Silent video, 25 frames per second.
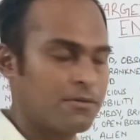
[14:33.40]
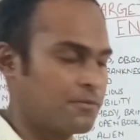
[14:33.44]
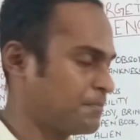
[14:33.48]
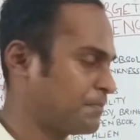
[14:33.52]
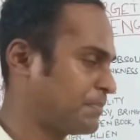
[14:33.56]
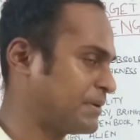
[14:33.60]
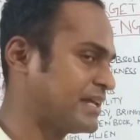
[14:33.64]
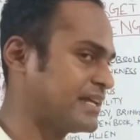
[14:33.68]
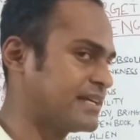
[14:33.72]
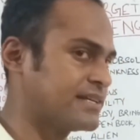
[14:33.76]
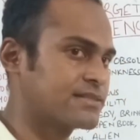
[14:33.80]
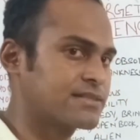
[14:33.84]

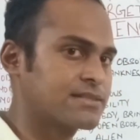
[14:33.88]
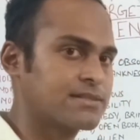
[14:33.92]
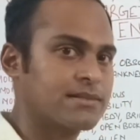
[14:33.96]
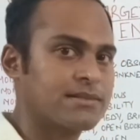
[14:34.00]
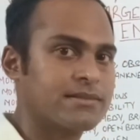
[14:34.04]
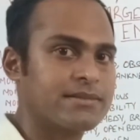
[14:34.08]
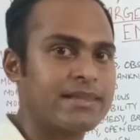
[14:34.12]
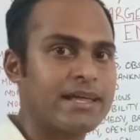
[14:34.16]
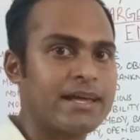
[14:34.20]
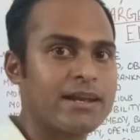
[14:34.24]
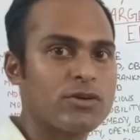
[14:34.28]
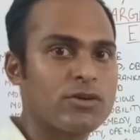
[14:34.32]
peace,
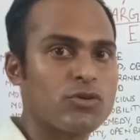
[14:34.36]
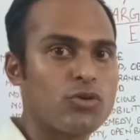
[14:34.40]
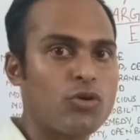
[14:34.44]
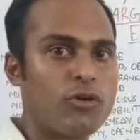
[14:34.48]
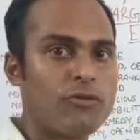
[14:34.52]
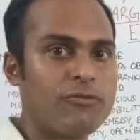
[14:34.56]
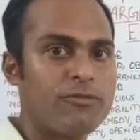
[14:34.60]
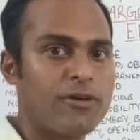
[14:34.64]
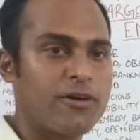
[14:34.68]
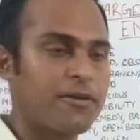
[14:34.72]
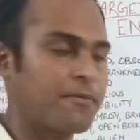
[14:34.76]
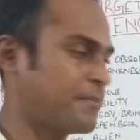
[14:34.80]
then
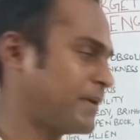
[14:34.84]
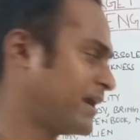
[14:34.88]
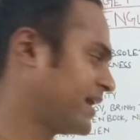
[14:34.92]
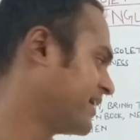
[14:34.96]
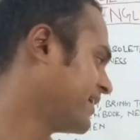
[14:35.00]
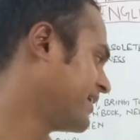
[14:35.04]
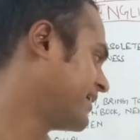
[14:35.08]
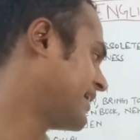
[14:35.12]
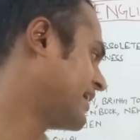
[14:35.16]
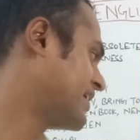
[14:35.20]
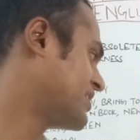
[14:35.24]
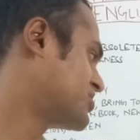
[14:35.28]
go for
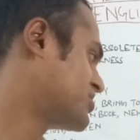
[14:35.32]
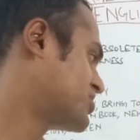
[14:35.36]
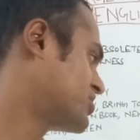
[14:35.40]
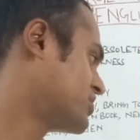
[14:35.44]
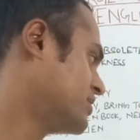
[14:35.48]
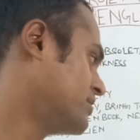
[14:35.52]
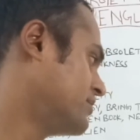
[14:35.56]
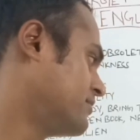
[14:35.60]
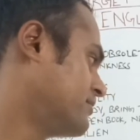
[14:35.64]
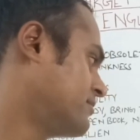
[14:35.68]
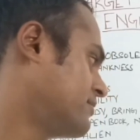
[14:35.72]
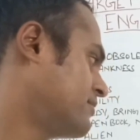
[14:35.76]

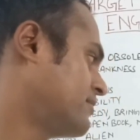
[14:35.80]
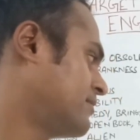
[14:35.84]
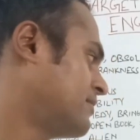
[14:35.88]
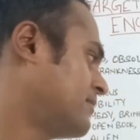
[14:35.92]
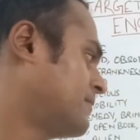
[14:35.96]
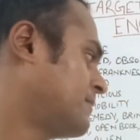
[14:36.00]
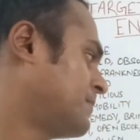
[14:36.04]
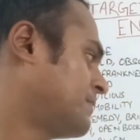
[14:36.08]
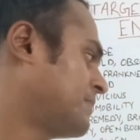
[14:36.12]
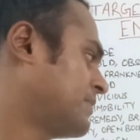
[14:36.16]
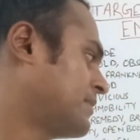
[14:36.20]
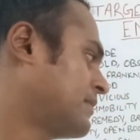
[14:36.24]
meditation.
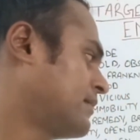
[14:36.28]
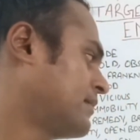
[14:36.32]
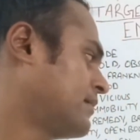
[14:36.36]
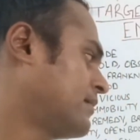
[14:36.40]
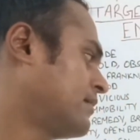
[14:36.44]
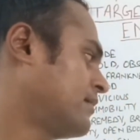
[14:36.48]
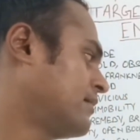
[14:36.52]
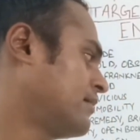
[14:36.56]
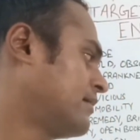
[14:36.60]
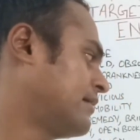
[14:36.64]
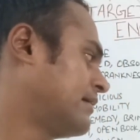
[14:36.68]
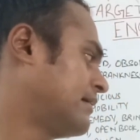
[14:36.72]

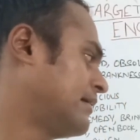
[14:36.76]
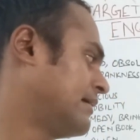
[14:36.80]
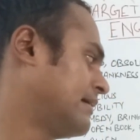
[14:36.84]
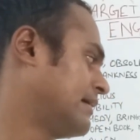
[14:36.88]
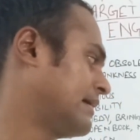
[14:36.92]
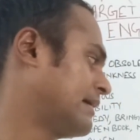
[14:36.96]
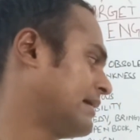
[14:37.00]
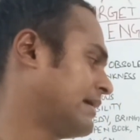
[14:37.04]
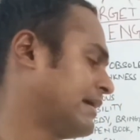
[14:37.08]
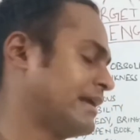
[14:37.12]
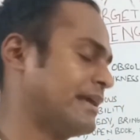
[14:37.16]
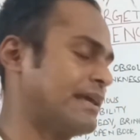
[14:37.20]

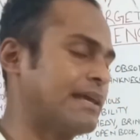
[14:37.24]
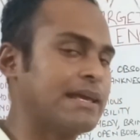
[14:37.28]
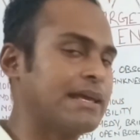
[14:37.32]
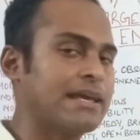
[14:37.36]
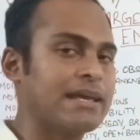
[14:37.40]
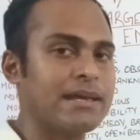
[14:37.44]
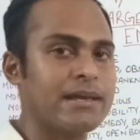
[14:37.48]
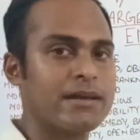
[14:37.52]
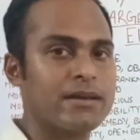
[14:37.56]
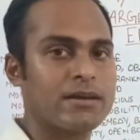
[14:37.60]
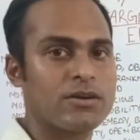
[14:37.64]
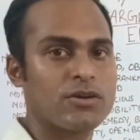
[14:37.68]

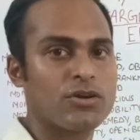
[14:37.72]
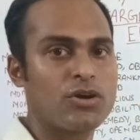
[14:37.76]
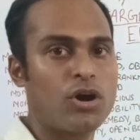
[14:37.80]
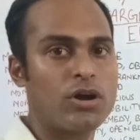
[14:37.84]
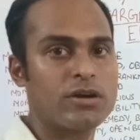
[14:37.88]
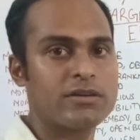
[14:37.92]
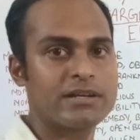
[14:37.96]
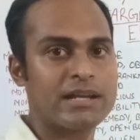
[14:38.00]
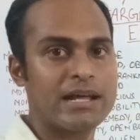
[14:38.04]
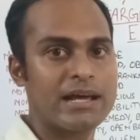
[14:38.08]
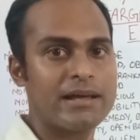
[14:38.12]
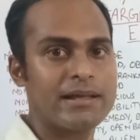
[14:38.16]
He
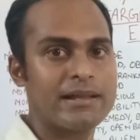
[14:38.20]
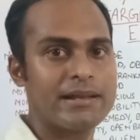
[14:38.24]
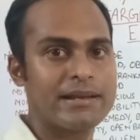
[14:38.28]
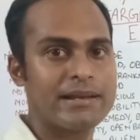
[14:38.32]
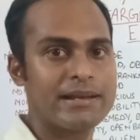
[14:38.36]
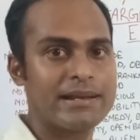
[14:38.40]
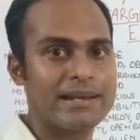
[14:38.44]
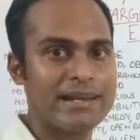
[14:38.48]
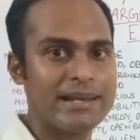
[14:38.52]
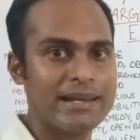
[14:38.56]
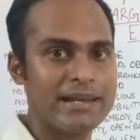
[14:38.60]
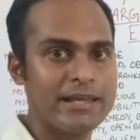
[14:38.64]
got
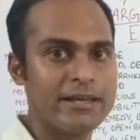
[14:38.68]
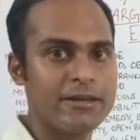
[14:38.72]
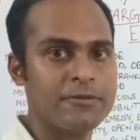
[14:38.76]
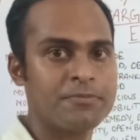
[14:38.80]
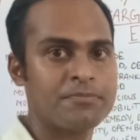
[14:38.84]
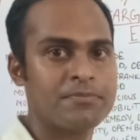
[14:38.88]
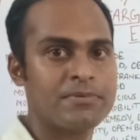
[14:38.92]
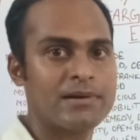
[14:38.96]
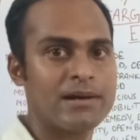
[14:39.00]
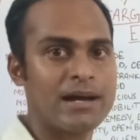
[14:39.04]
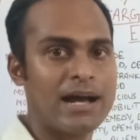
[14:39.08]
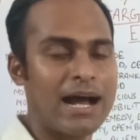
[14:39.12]

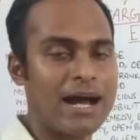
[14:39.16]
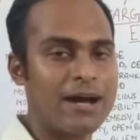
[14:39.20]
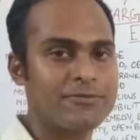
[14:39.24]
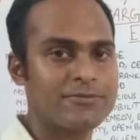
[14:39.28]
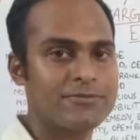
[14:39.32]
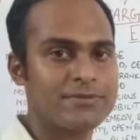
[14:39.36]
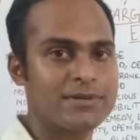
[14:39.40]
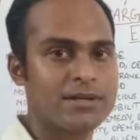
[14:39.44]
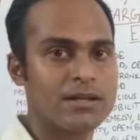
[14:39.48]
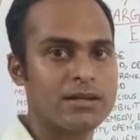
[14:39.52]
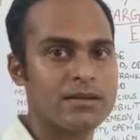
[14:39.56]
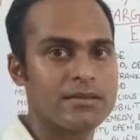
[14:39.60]
relief
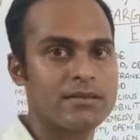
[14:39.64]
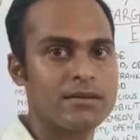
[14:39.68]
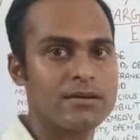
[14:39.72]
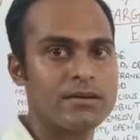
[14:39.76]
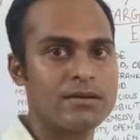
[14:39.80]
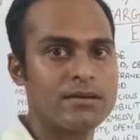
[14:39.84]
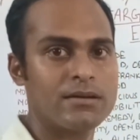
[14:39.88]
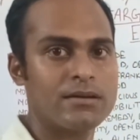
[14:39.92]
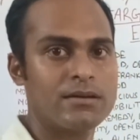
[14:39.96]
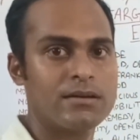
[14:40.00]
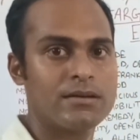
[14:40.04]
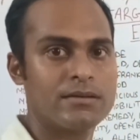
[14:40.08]
after
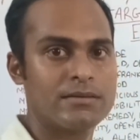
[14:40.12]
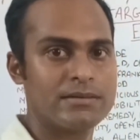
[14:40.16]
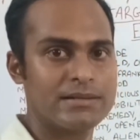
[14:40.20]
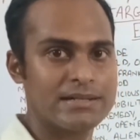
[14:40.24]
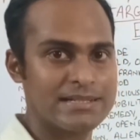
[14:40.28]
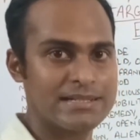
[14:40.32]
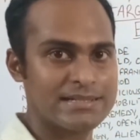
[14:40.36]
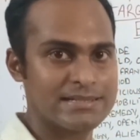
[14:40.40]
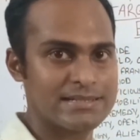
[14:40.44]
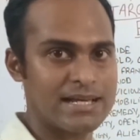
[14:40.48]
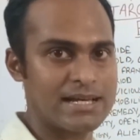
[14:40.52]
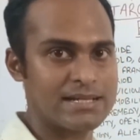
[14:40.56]
the
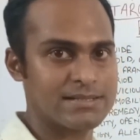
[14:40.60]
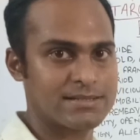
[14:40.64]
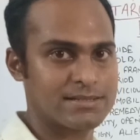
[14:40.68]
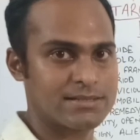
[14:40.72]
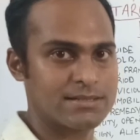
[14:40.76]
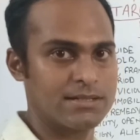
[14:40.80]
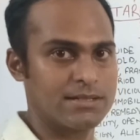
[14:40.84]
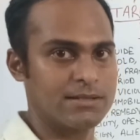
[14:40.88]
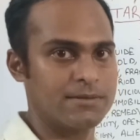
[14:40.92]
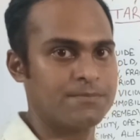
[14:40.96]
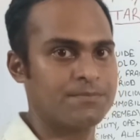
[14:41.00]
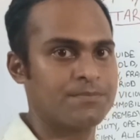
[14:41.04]

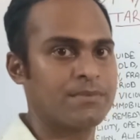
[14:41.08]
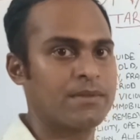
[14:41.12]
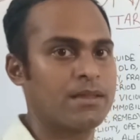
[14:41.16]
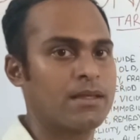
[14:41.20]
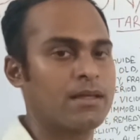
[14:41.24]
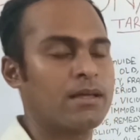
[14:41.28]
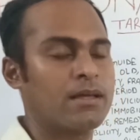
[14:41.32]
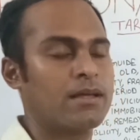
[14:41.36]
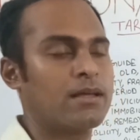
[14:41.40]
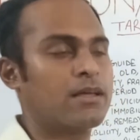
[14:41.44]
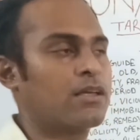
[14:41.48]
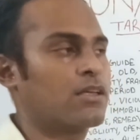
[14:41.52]
disaster.
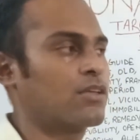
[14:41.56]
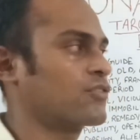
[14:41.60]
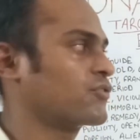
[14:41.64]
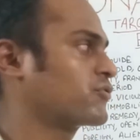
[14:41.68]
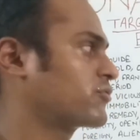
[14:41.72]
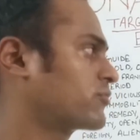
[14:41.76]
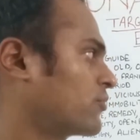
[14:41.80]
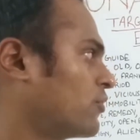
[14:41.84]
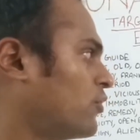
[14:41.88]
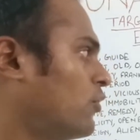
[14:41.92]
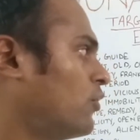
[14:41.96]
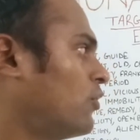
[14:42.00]

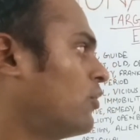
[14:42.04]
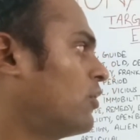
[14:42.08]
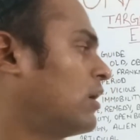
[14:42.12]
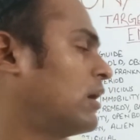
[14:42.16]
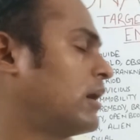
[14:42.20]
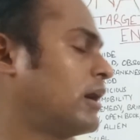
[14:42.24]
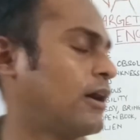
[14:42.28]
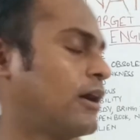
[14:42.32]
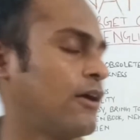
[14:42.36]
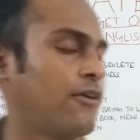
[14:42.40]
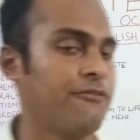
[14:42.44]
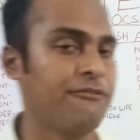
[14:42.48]

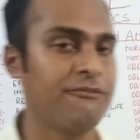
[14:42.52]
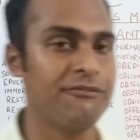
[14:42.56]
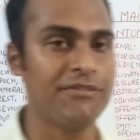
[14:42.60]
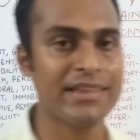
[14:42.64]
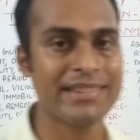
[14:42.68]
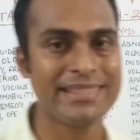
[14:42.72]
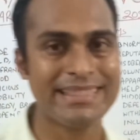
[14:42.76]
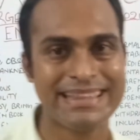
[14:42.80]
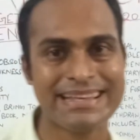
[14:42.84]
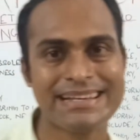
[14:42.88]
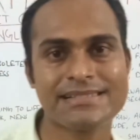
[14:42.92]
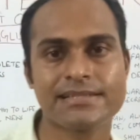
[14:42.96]
So
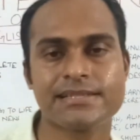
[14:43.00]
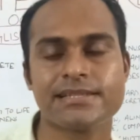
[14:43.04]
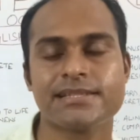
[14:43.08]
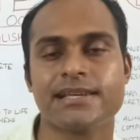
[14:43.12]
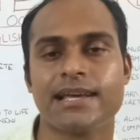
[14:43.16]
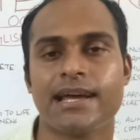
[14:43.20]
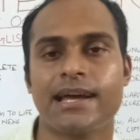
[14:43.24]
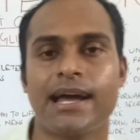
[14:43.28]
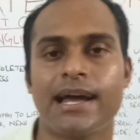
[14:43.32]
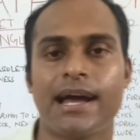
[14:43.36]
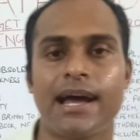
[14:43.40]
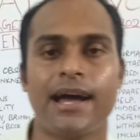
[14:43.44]
with this,